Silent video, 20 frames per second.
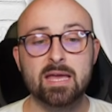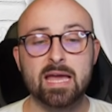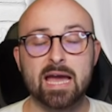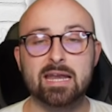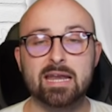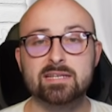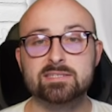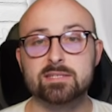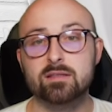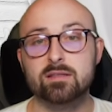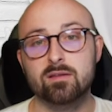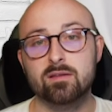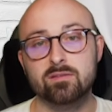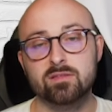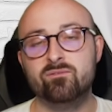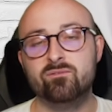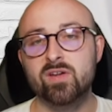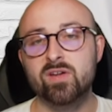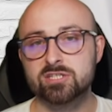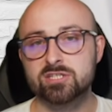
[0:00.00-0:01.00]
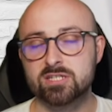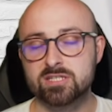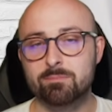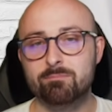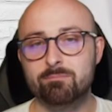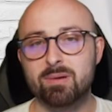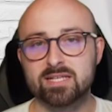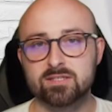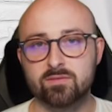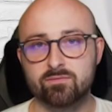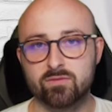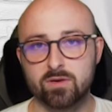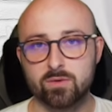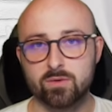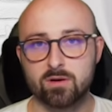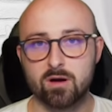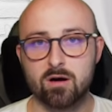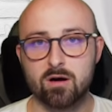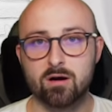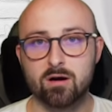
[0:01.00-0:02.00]
And listen, the fixtures are better for
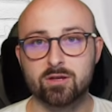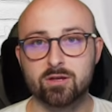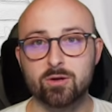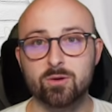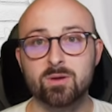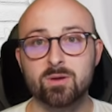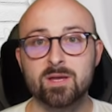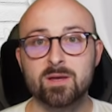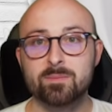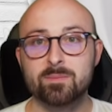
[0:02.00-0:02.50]
Lukaku.